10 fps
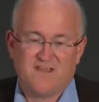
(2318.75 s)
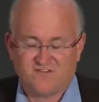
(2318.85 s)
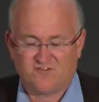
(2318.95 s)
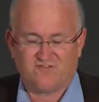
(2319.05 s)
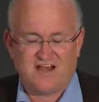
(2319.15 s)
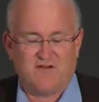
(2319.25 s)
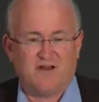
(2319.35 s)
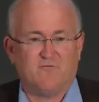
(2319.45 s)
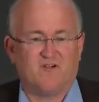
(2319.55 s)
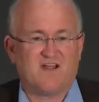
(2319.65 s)
So there's now a
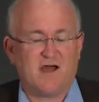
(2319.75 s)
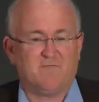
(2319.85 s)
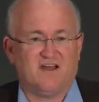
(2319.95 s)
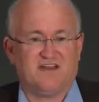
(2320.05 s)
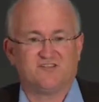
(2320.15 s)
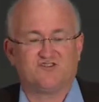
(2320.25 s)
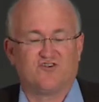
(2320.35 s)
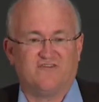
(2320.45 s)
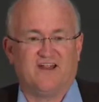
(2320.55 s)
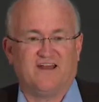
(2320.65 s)
number of companies
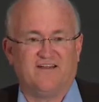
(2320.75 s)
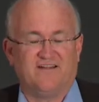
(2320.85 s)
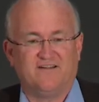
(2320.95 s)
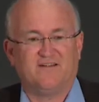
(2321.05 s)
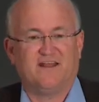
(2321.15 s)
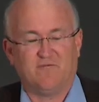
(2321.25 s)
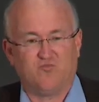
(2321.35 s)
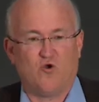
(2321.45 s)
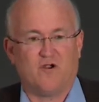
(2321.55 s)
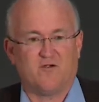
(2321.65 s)
serving the
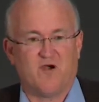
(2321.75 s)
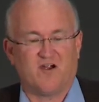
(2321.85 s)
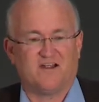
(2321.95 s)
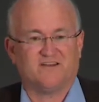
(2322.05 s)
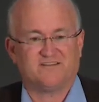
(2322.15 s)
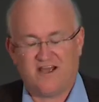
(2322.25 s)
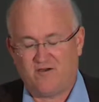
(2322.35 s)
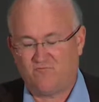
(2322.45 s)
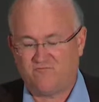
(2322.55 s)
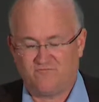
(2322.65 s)
employer market to
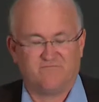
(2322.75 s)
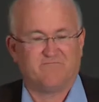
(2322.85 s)
help